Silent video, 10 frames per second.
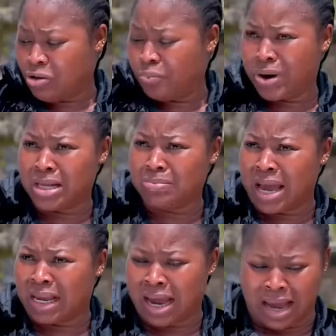How can
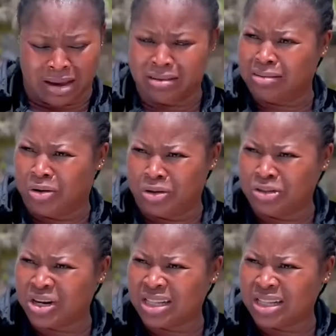you price my car?